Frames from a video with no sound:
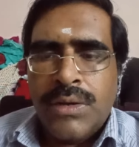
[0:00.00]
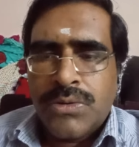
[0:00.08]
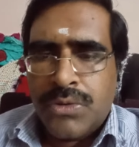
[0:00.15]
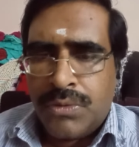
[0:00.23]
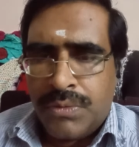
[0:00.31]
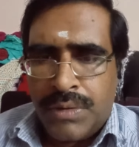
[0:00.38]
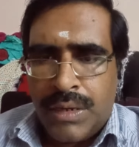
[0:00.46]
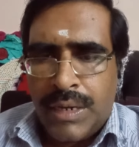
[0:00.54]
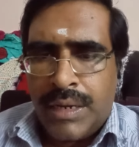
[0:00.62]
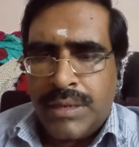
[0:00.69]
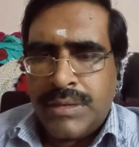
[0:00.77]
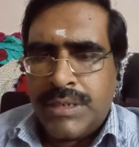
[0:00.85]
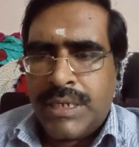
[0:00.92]
So
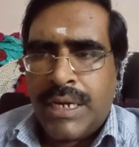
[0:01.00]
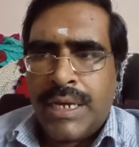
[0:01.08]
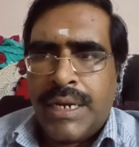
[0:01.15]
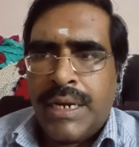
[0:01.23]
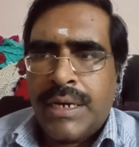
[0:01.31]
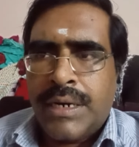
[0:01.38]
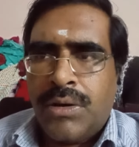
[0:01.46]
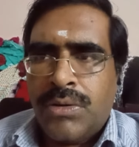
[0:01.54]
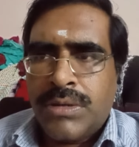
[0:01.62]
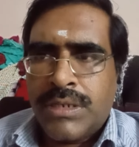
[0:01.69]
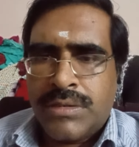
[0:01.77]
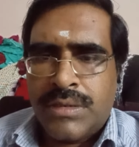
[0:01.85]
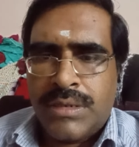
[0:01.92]
GRE and all
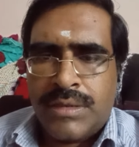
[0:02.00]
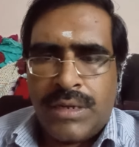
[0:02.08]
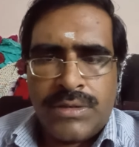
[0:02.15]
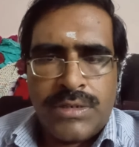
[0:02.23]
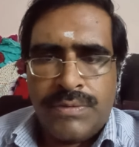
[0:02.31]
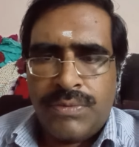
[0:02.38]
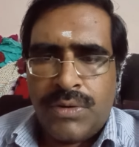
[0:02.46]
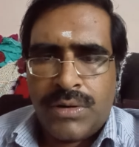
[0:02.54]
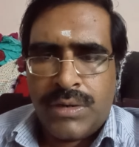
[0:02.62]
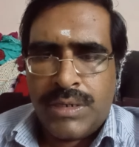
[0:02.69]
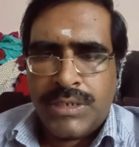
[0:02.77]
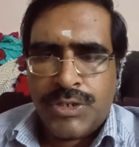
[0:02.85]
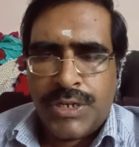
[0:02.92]
these things actually for
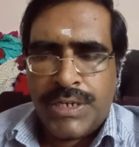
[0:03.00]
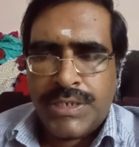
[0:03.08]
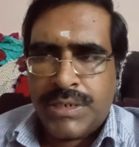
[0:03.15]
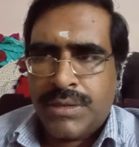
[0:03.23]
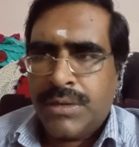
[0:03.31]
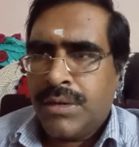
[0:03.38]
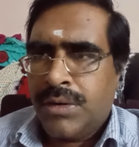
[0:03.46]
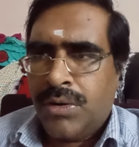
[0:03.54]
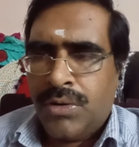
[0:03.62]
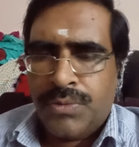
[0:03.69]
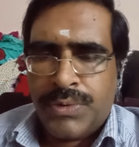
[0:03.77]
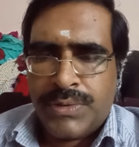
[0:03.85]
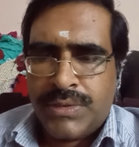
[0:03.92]
education,
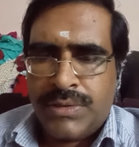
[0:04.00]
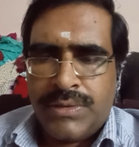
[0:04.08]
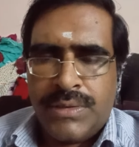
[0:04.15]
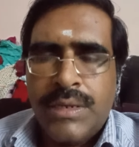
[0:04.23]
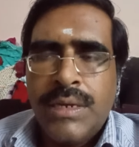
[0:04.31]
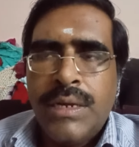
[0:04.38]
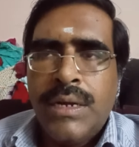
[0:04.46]
overseas,